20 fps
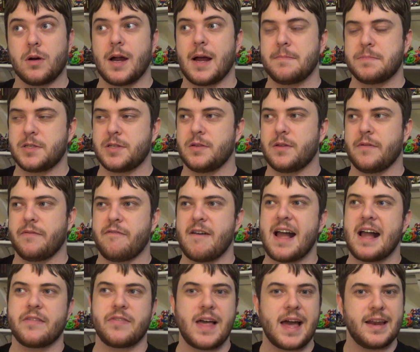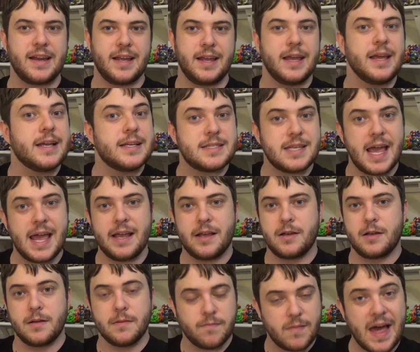we're up to the fact that it is
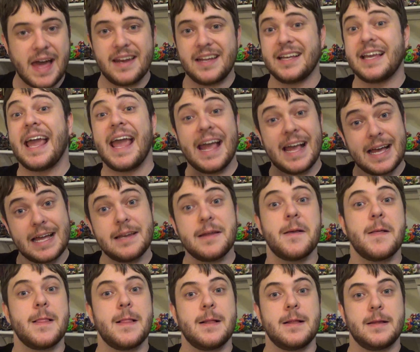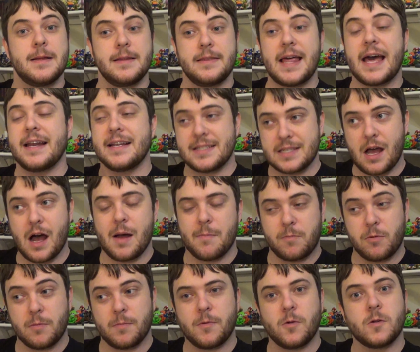a that is
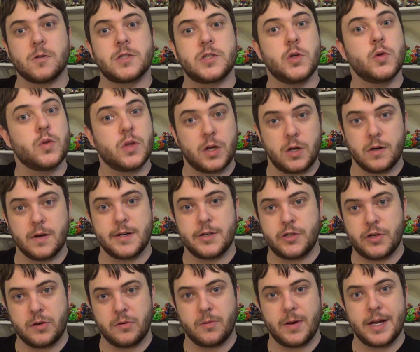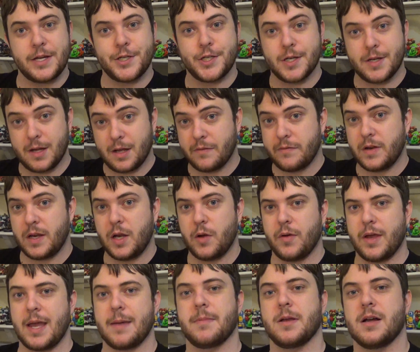comparable to the current generation of
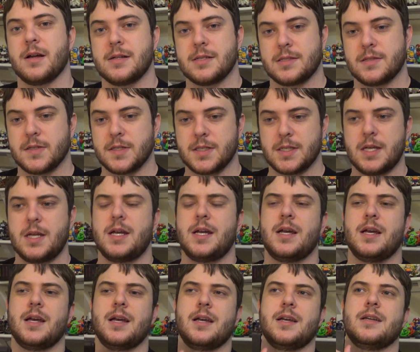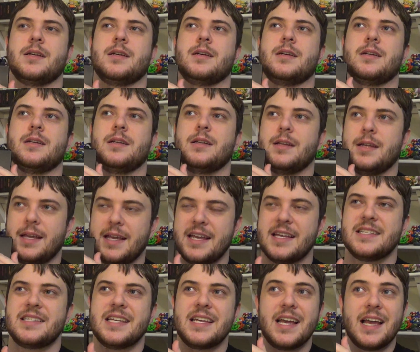video game consoles.
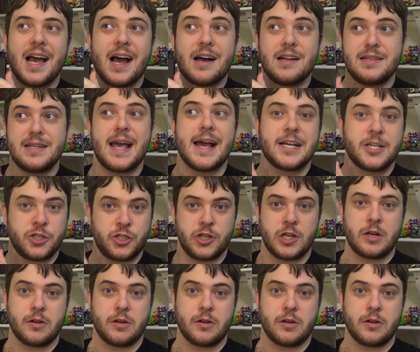Is it a next